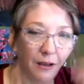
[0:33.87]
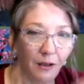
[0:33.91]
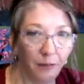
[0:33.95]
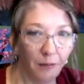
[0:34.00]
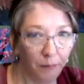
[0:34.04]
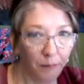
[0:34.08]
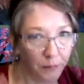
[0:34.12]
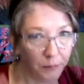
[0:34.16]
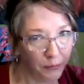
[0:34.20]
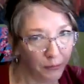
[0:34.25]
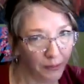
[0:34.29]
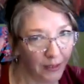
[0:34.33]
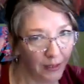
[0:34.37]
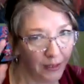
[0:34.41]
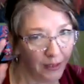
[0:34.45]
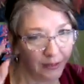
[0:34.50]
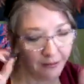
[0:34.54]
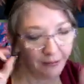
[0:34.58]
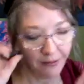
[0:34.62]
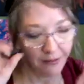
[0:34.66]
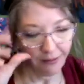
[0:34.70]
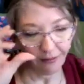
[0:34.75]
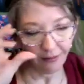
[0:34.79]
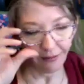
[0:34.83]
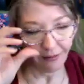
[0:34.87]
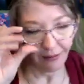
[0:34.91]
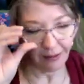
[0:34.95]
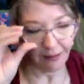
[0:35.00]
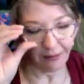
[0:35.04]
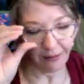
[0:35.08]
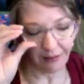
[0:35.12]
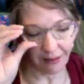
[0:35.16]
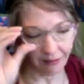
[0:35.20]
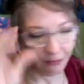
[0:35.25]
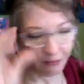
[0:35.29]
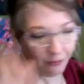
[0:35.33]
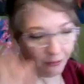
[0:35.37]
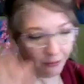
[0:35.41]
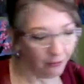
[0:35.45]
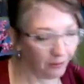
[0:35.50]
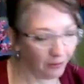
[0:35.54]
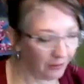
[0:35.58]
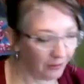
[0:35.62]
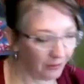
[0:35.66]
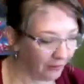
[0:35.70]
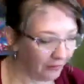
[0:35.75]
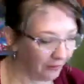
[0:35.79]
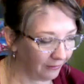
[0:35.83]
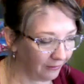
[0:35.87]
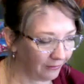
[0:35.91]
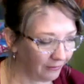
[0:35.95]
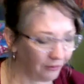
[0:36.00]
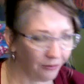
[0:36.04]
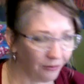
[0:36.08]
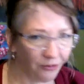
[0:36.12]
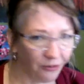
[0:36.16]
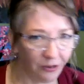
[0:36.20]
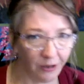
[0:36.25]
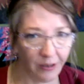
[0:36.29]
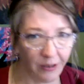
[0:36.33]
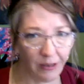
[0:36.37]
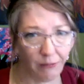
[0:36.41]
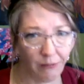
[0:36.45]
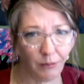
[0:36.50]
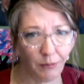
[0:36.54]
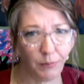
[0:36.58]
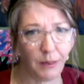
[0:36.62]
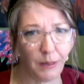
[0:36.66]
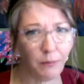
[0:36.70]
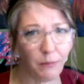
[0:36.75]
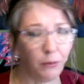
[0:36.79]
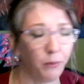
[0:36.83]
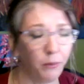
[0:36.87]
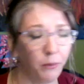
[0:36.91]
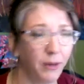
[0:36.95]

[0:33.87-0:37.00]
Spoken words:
bootlegged and downloaded it and started sharing it with people.